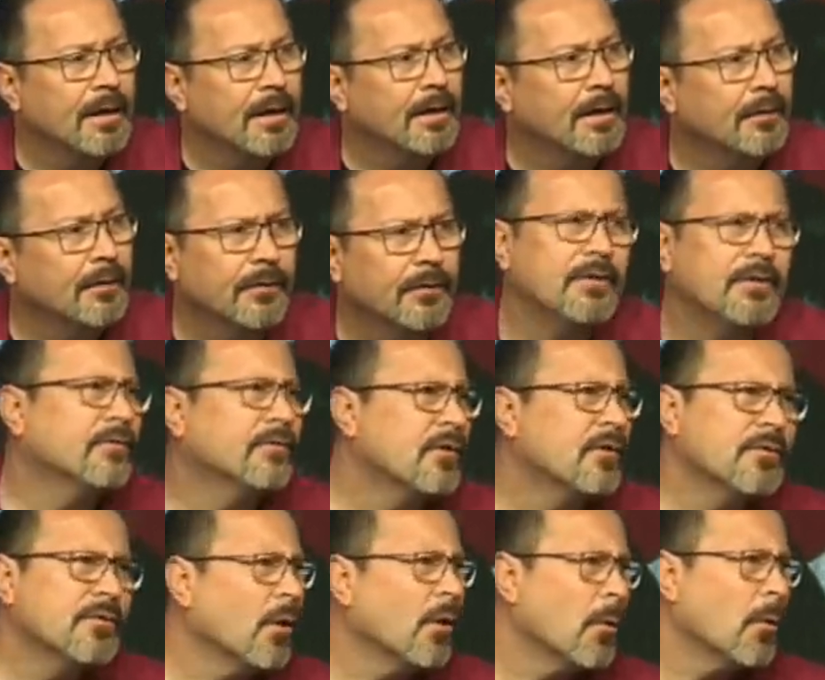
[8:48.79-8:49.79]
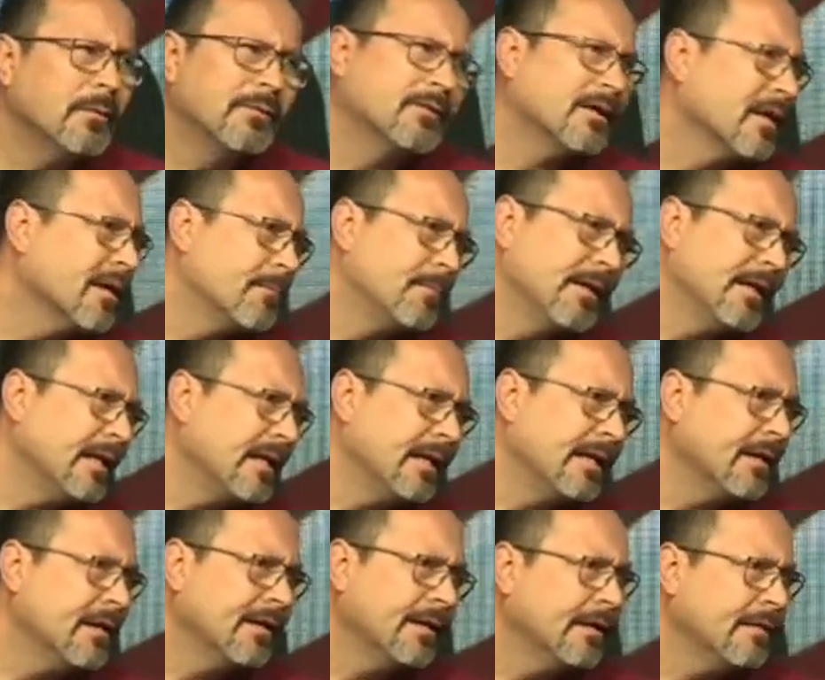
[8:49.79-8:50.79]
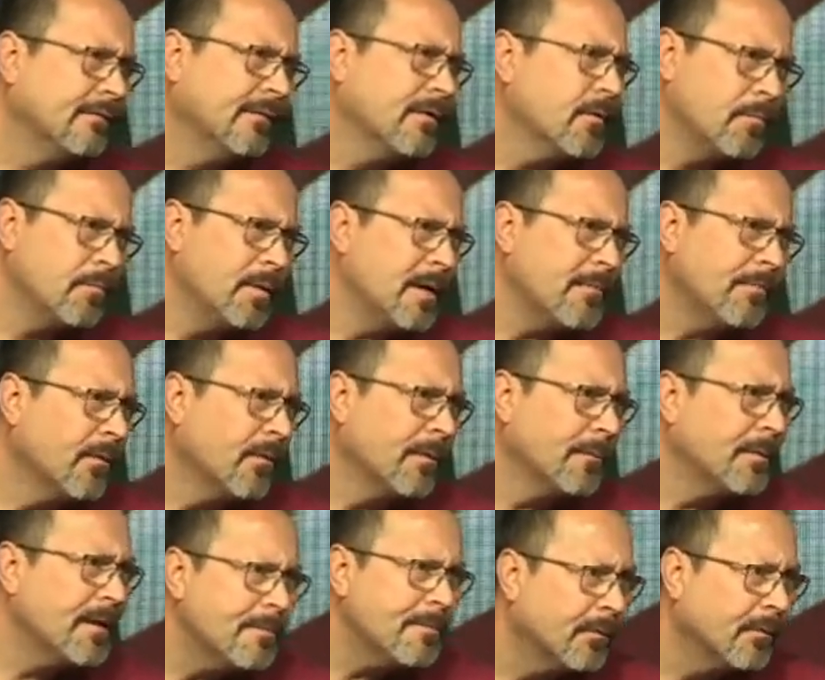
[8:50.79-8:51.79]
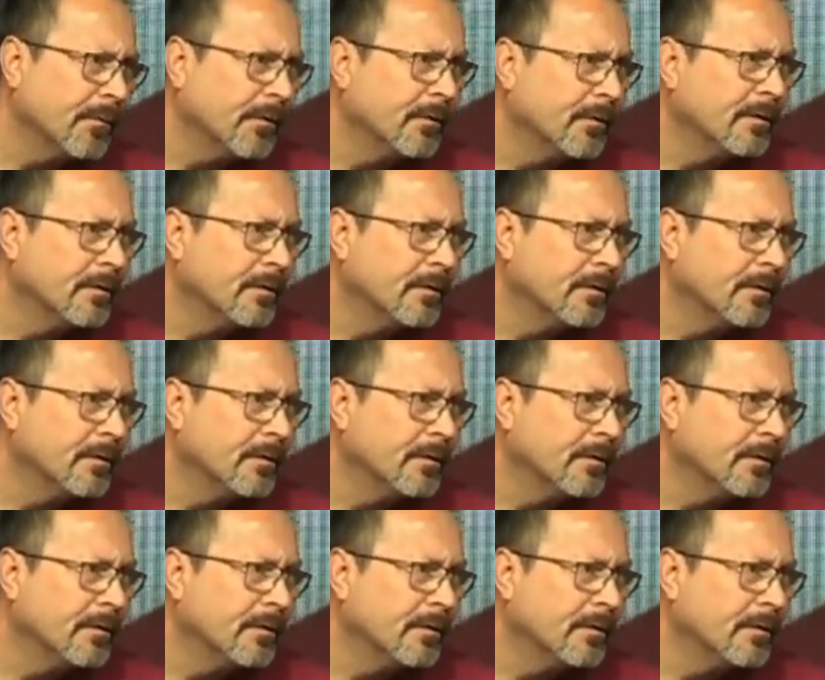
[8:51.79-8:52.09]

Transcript: You know, there's, there's always going to be, there, people are people.